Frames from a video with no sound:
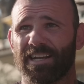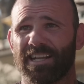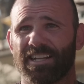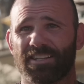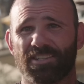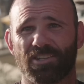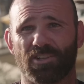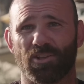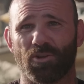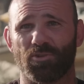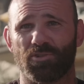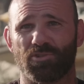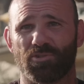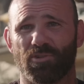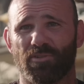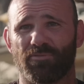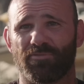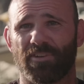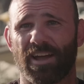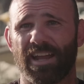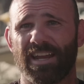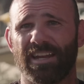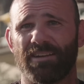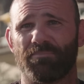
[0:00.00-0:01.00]
it gets close to a
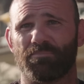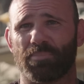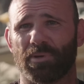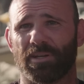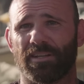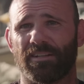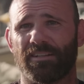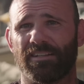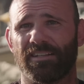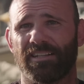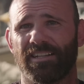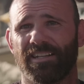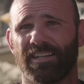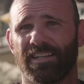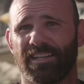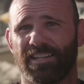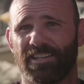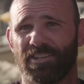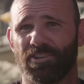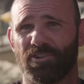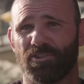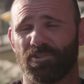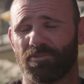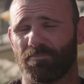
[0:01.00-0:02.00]
fight, but
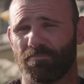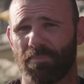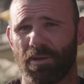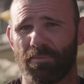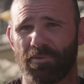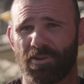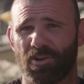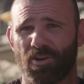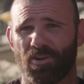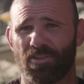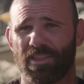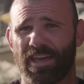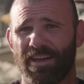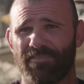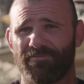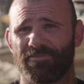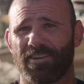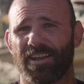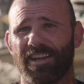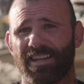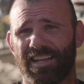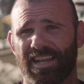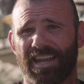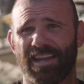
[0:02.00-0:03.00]
you know, maybe call that
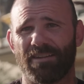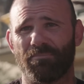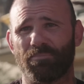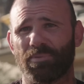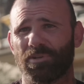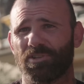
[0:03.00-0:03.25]
fight camp,